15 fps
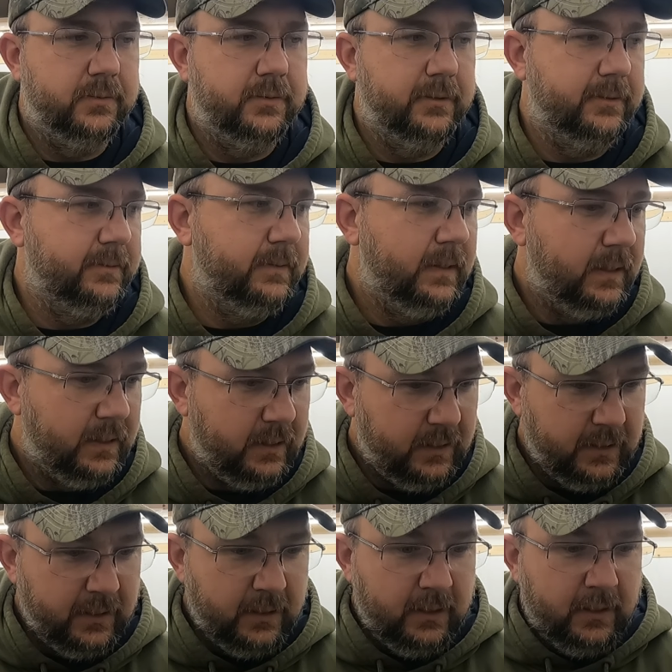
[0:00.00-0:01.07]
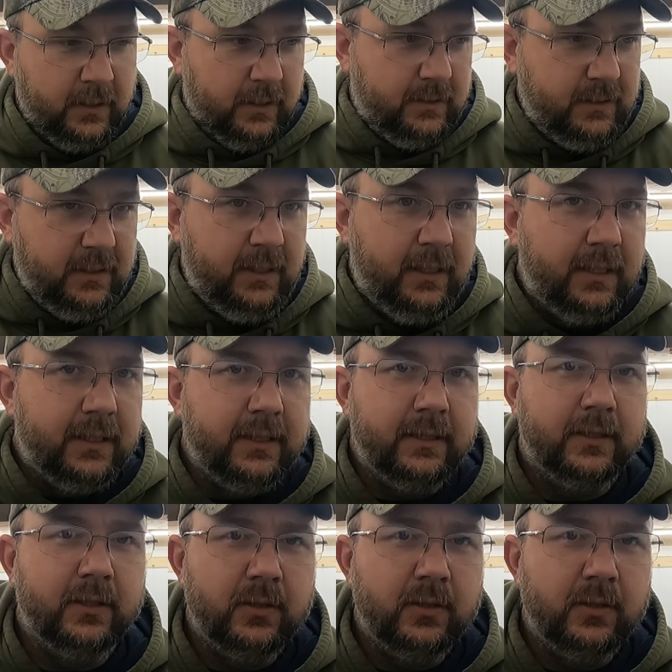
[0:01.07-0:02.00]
So